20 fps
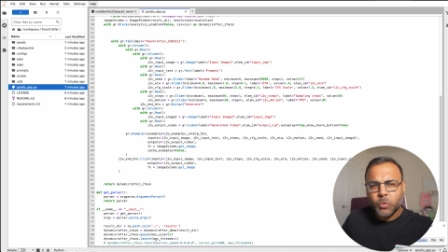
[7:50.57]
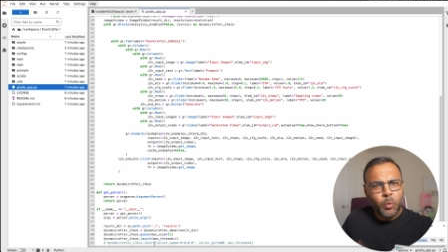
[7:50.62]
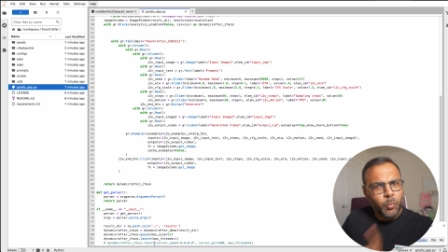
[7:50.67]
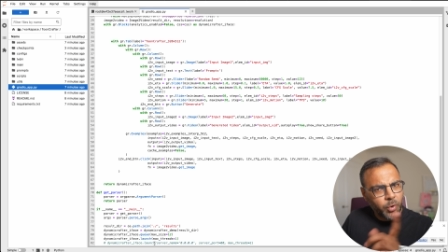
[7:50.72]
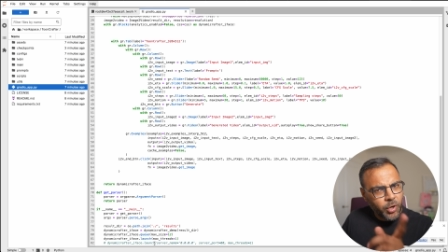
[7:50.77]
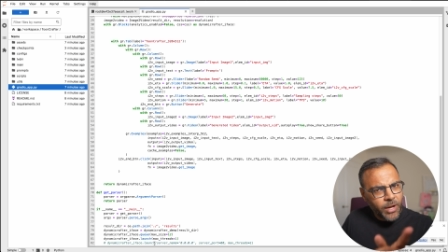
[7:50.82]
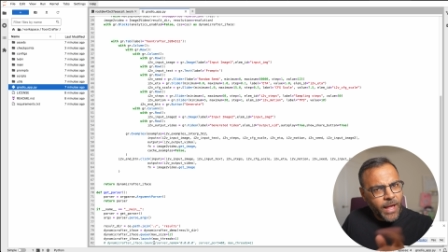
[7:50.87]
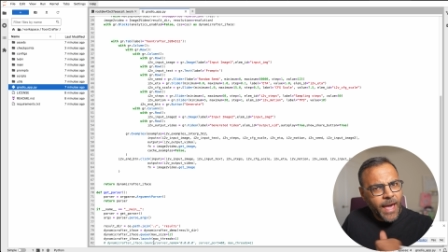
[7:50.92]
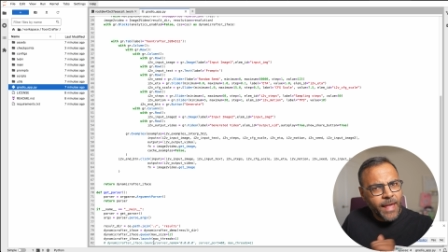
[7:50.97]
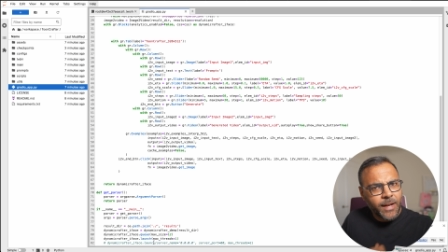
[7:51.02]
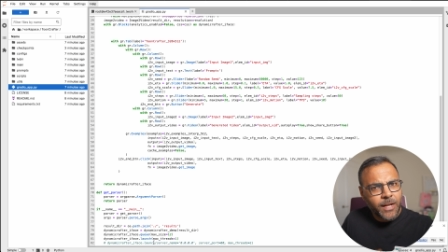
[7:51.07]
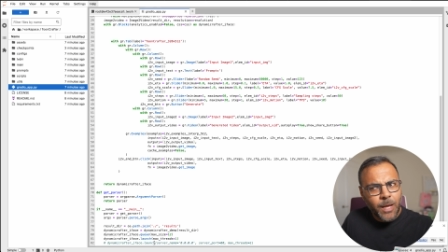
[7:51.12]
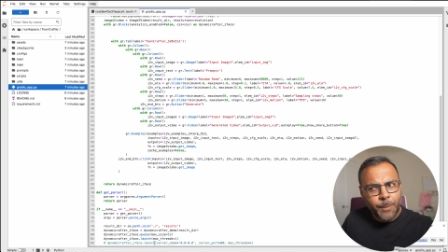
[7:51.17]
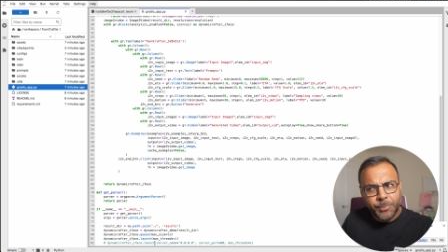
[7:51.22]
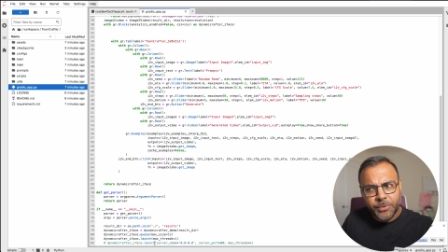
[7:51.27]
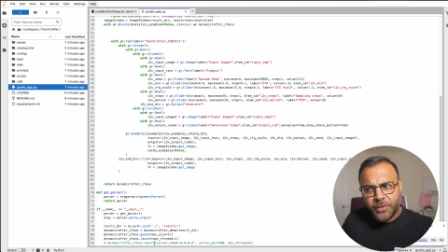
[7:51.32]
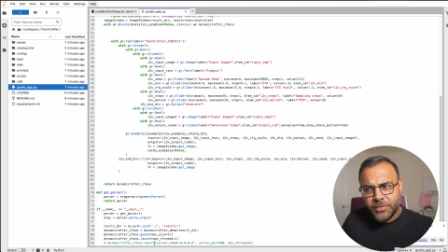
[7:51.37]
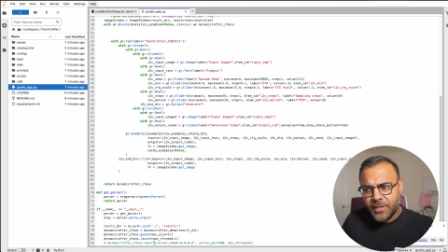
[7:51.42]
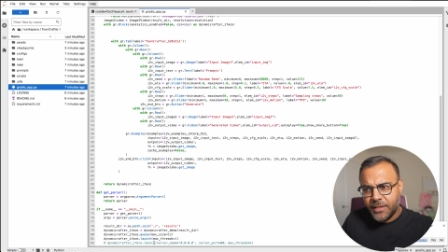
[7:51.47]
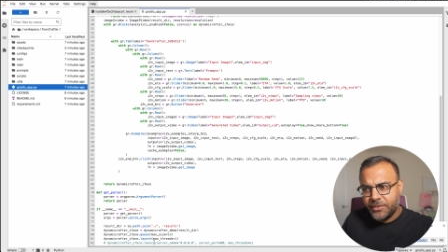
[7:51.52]
We're gonna add a
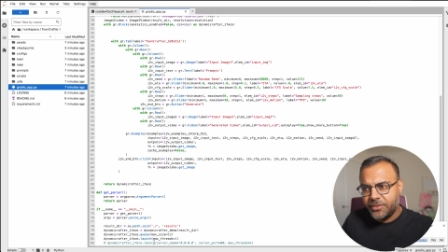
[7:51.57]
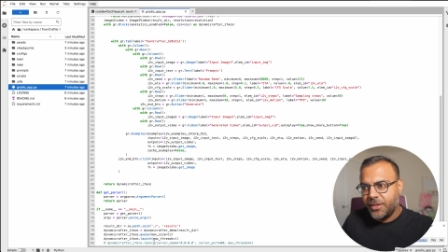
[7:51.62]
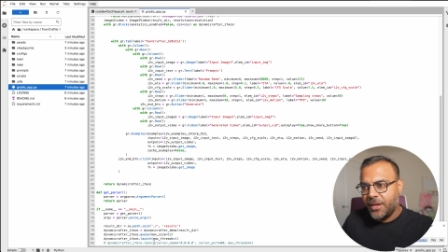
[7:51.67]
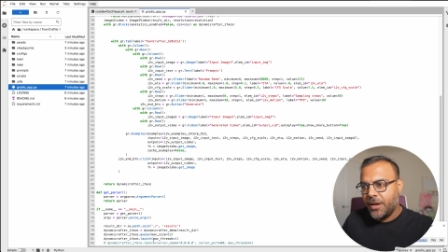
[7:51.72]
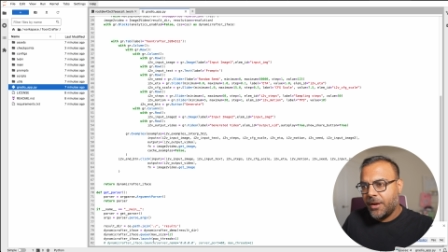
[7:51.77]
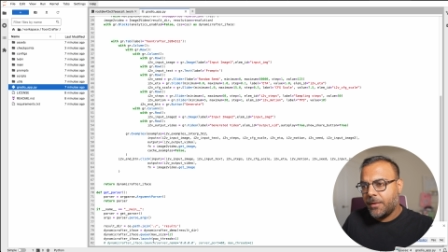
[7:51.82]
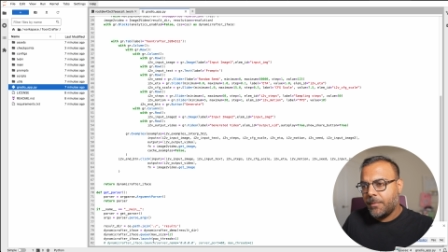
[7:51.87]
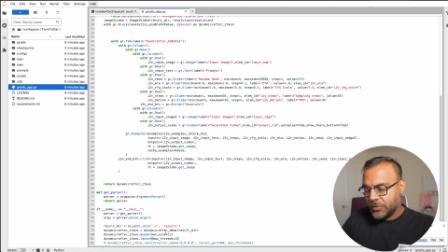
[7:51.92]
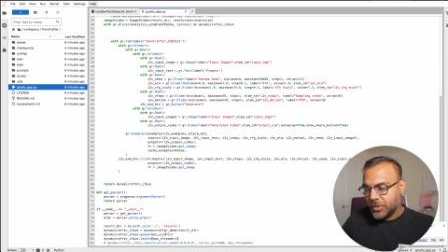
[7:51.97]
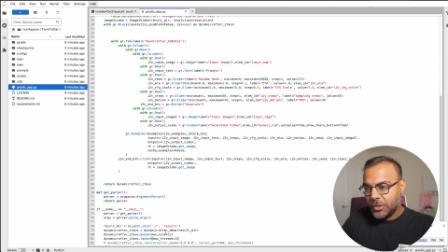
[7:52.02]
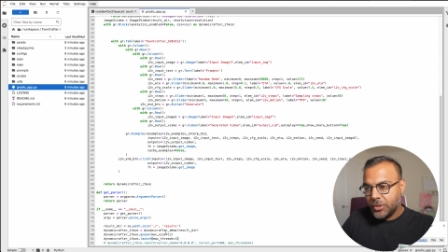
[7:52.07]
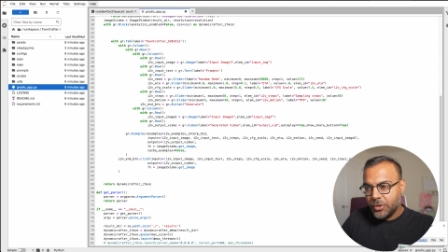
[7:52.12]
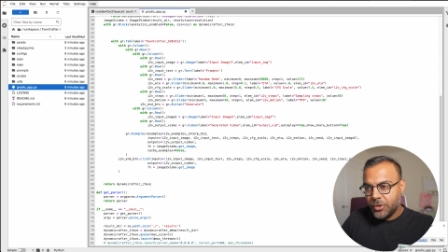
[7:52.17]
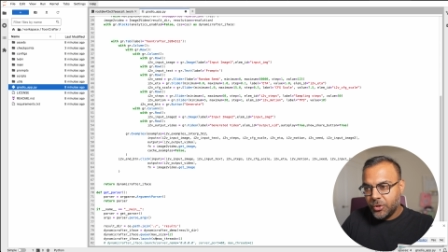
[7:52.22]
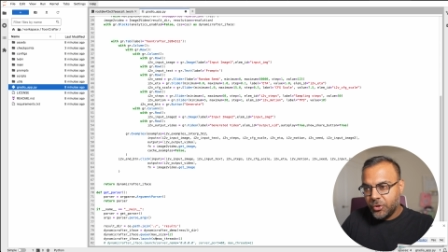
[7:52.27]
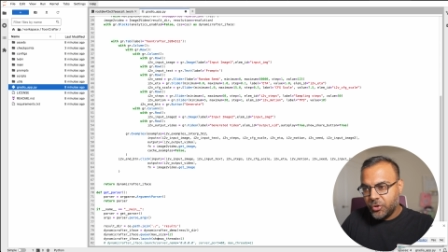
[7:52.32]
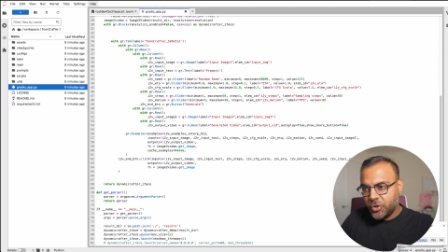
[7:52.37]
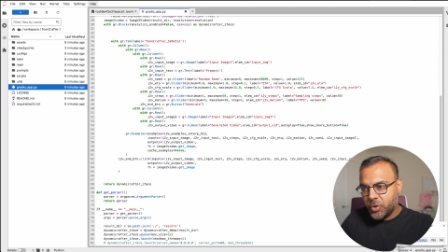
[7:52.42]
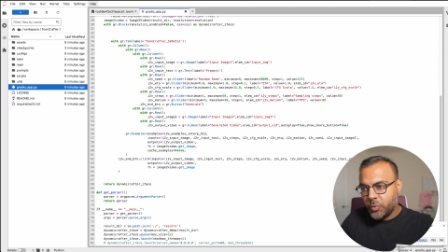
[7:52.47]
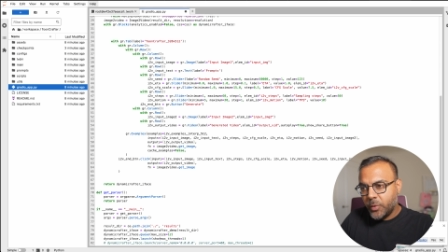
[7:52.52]
couple of things there.
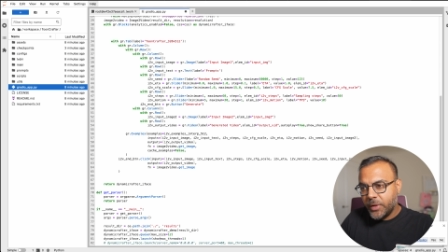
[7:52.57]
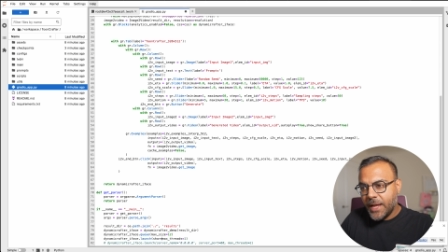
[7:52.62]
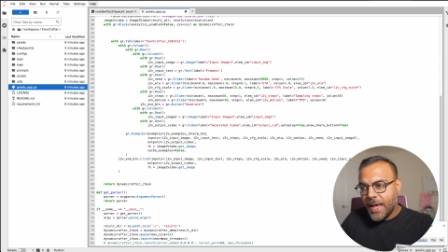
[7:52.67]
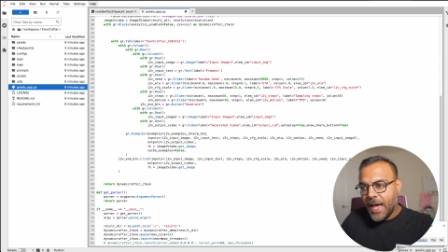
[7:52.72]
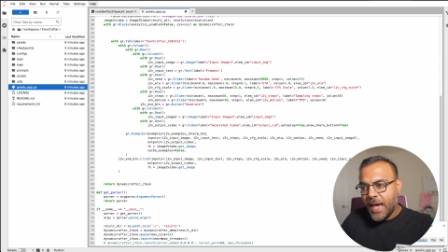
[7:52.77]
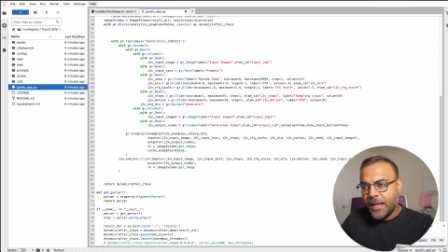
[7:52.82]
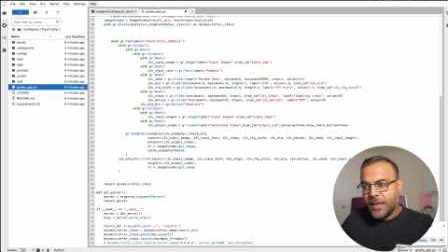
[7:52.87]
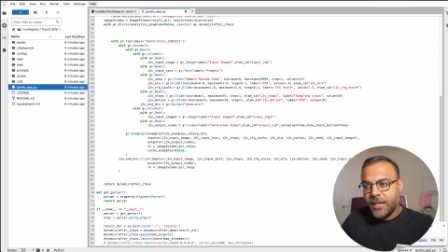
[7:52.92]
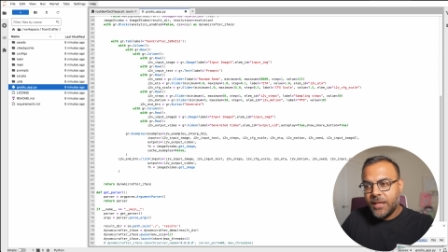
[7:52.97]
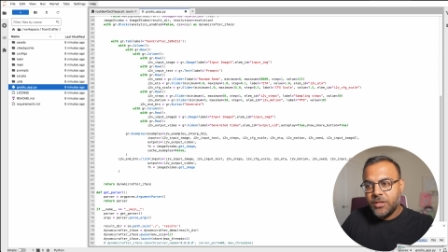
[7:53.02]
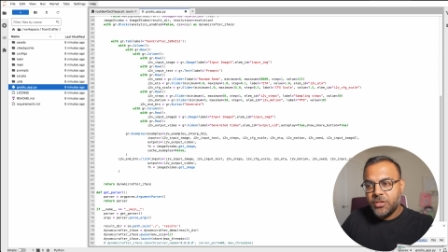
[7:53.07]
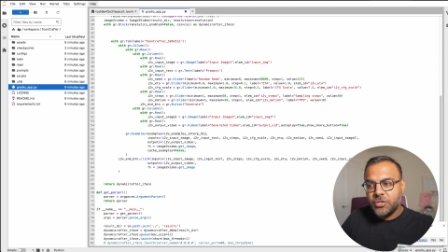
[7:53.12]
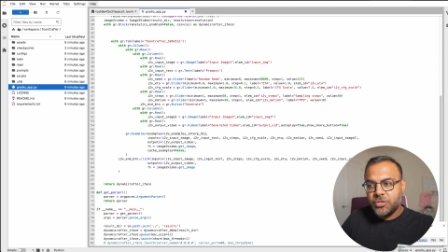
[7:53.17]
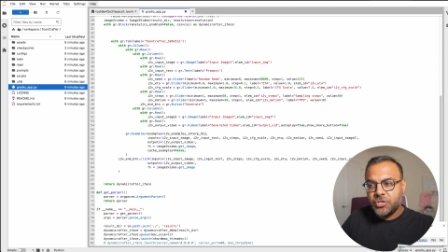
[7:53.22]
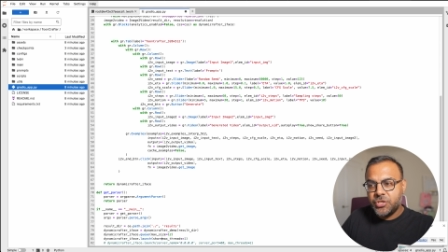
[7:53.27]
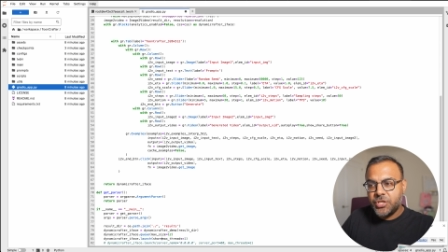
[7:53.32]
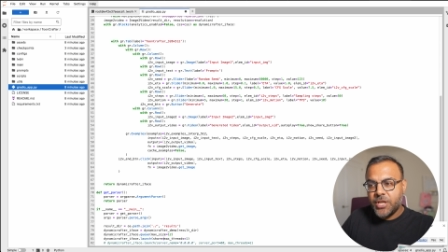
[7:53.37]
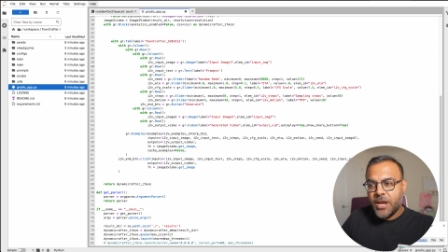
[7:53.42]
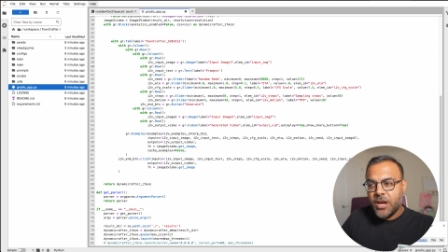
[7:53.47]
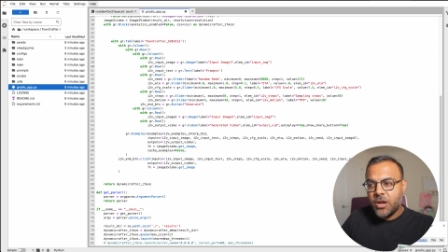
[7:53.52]
You wanna add in
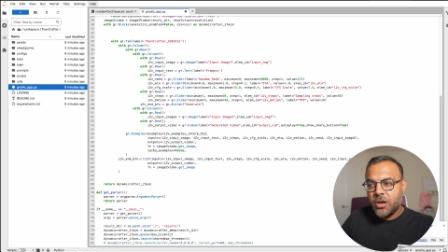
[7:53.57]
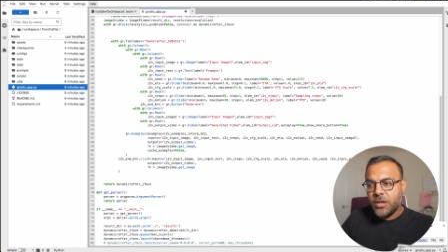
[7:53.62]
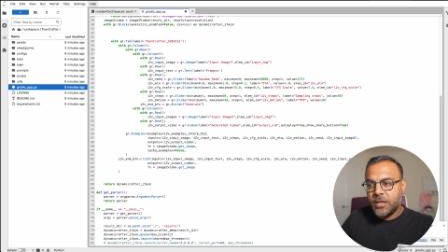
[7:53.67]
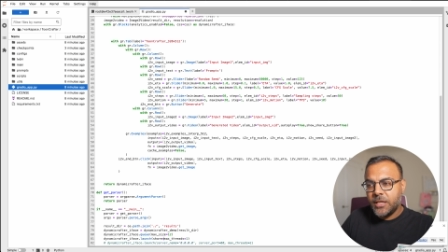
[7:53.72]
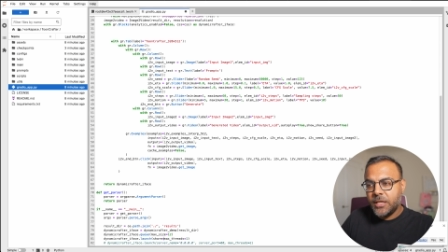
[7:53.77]
share